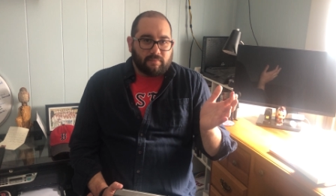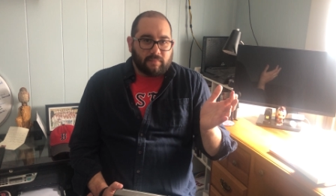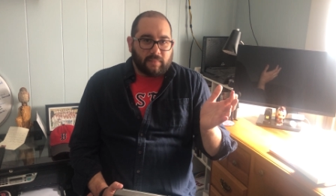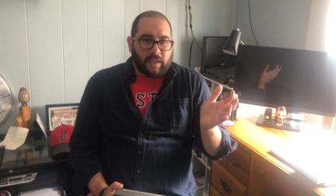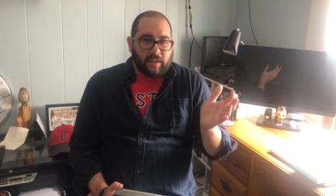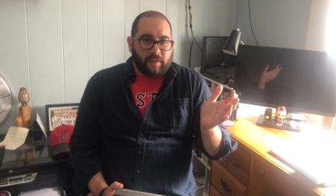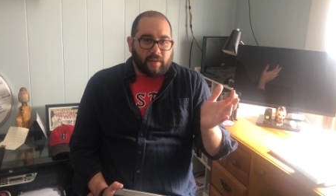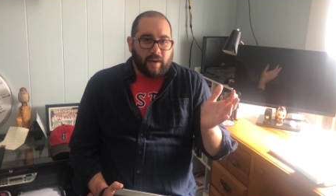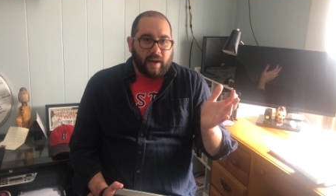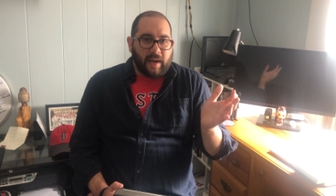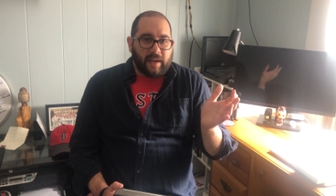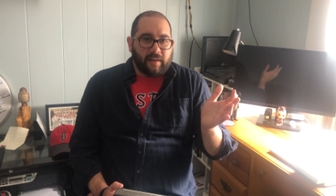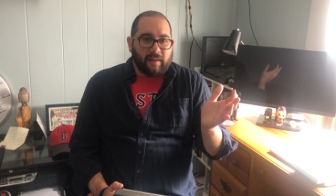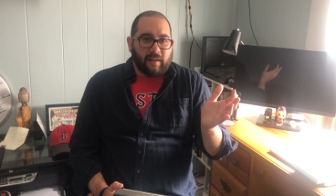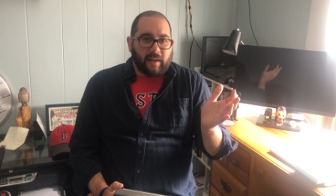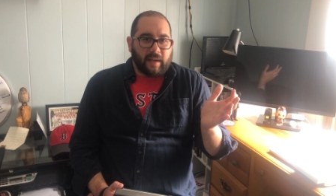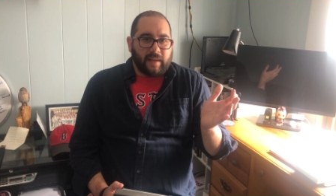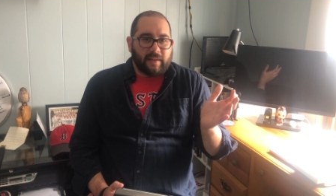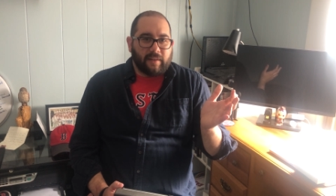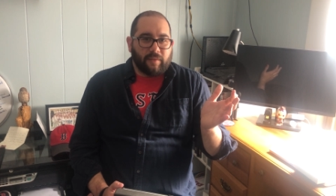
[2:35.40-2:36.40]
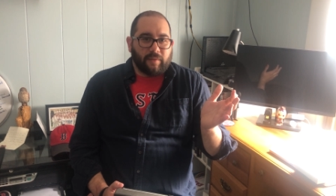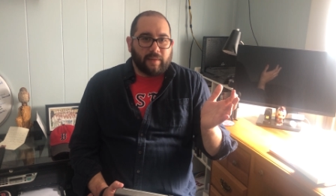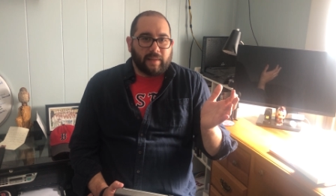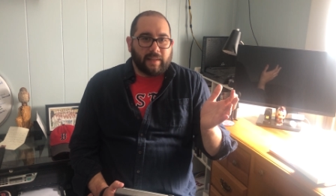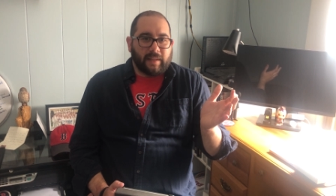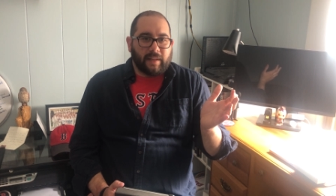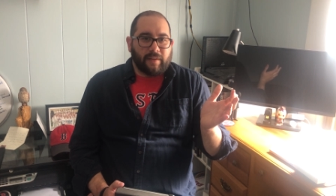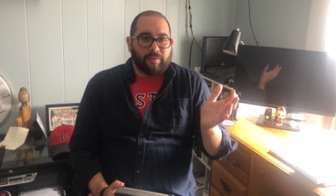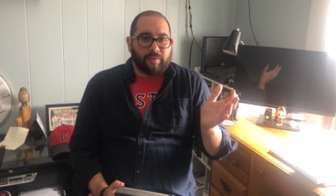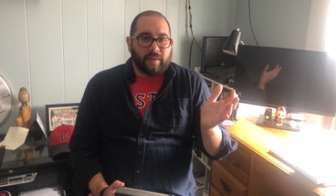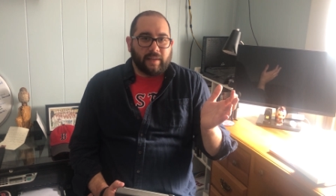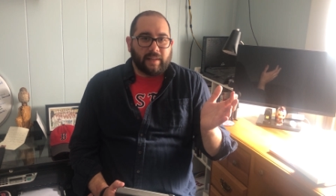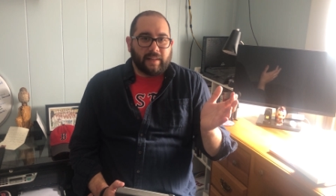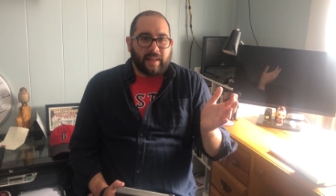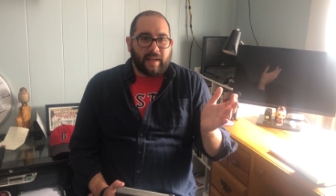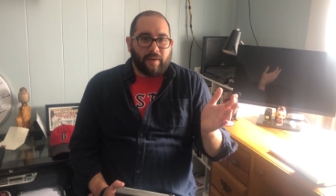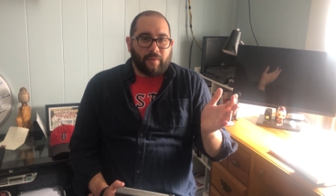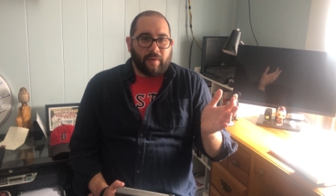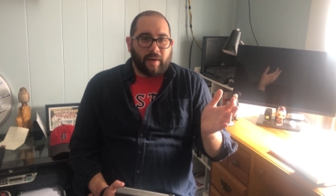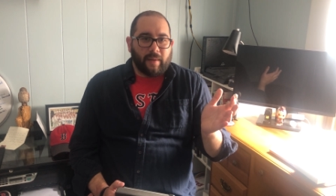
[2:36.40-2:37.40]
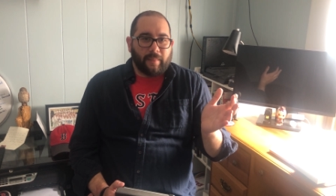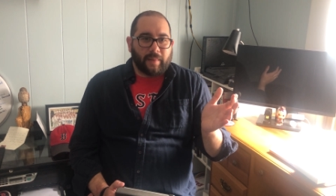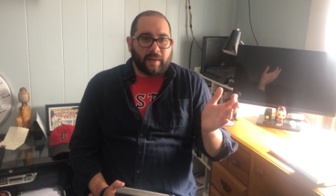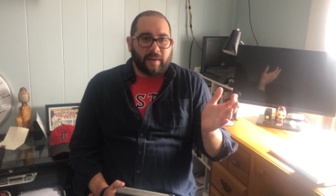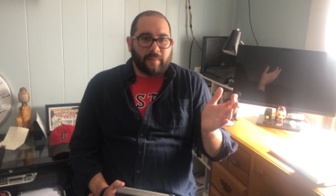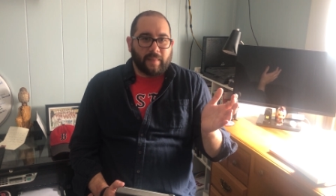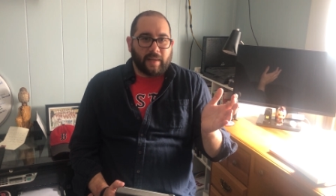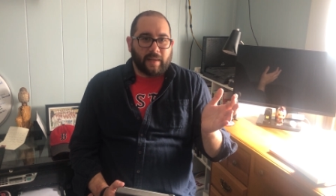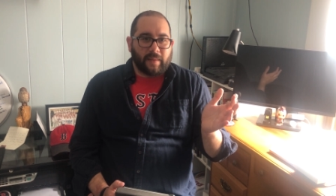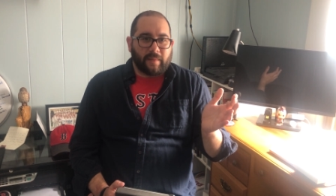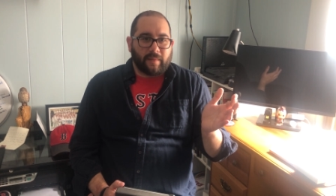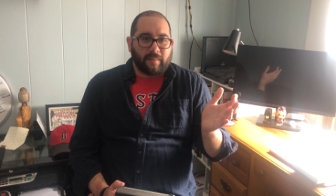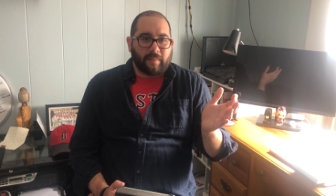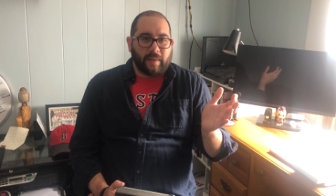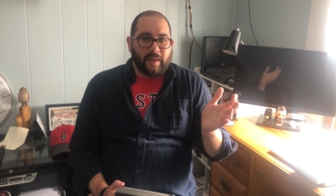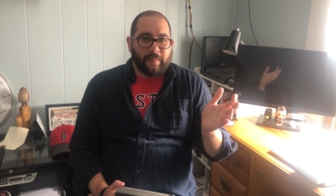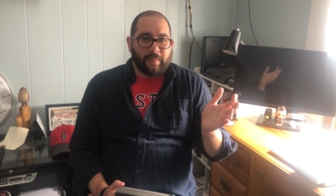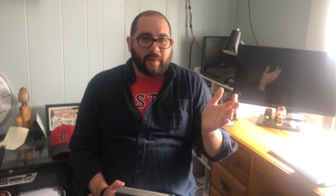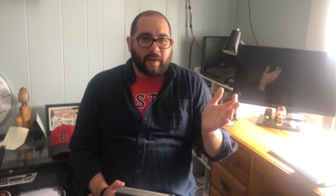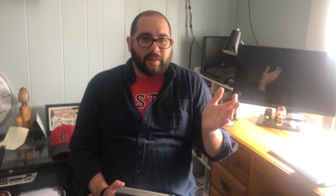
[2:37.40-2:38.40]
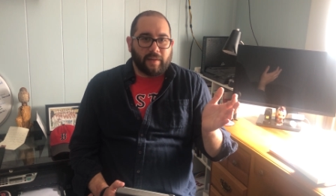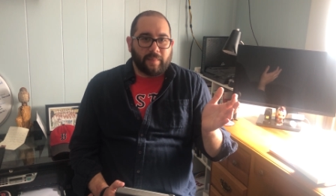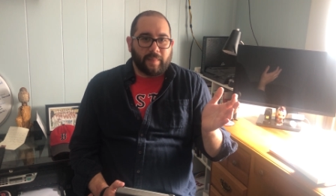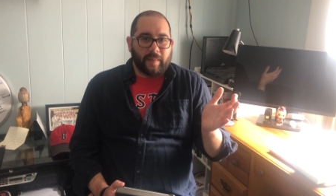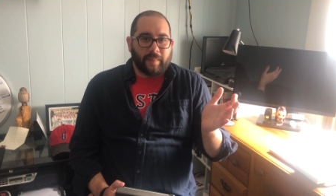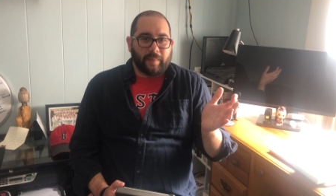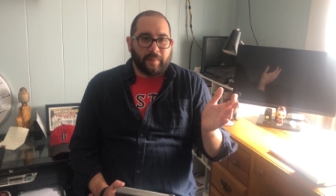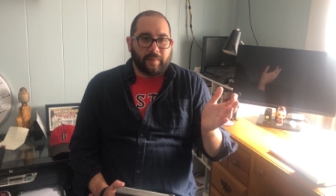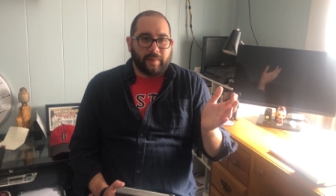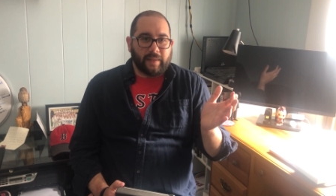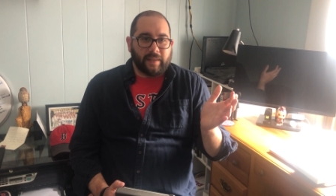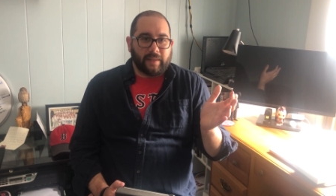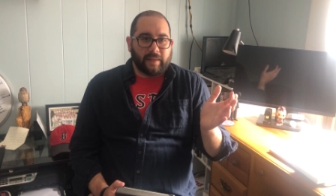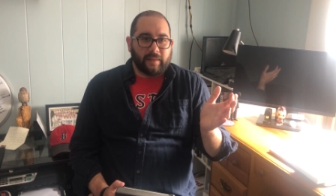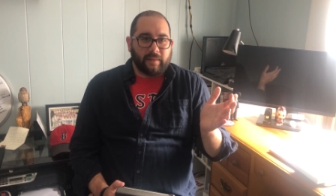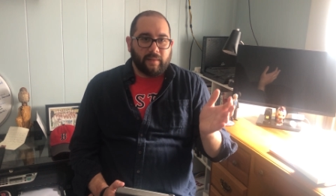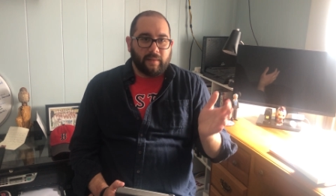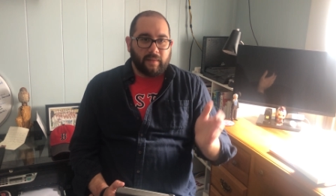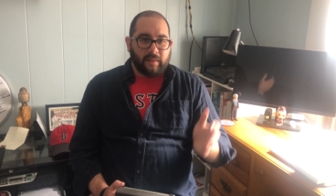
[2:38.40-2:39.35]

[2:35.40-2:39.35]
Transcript: I don't know, I didn't really love reading that. Why am I going to make other people read it?